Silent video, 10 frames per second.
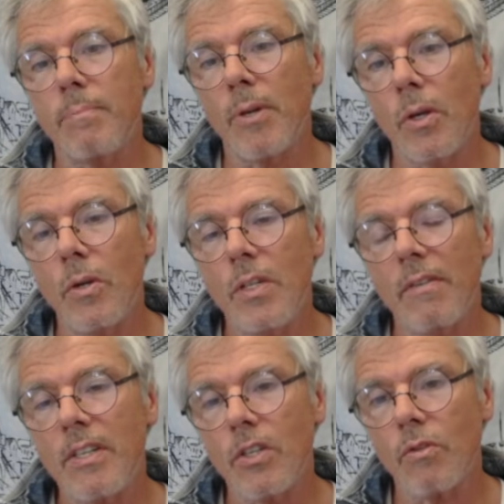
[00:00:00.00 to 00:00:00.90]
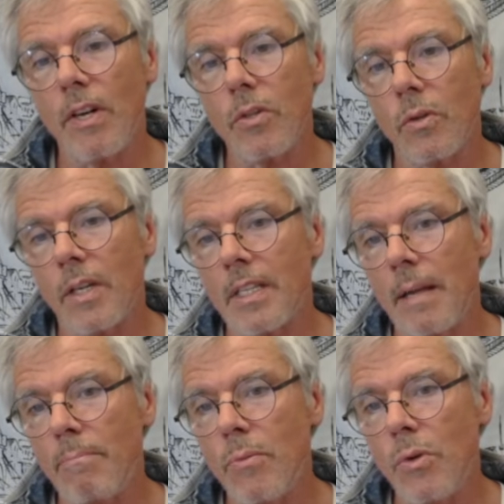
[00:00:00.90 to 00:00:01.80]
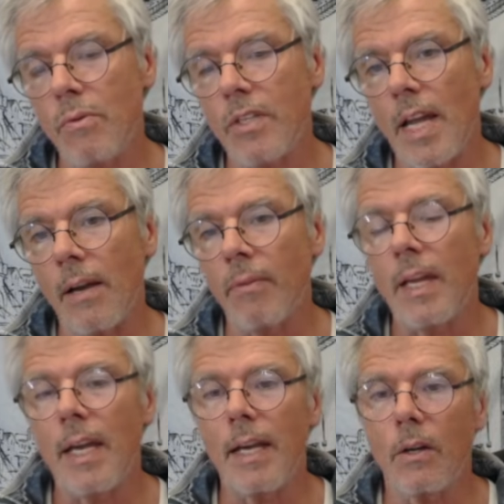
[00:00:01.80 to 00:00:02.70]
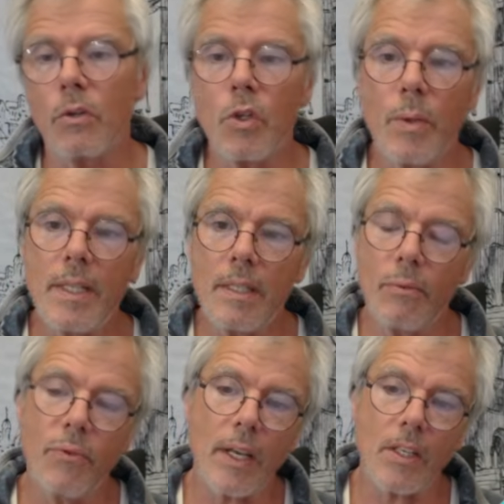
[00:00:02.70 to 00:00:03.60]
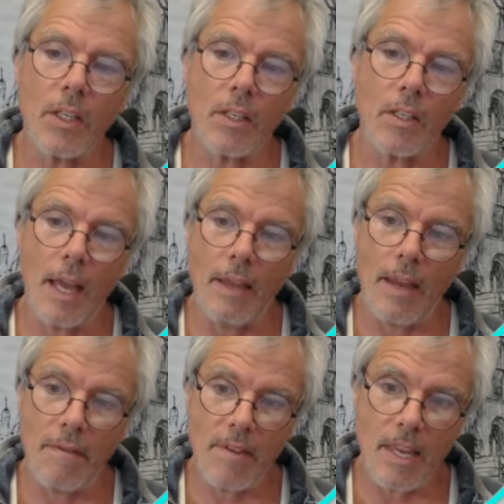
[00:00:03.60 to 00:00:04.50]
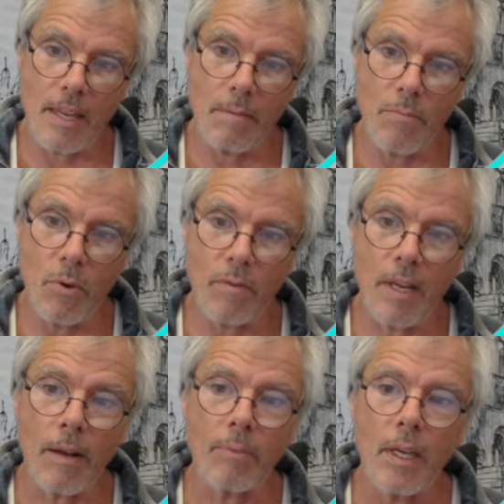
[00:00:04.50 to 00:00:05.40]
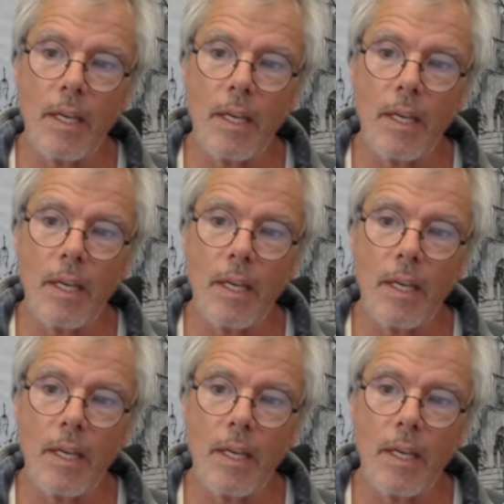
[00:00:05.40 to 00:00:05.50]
because there is stress on this that moves down, it can twist the fixings and everything can move down.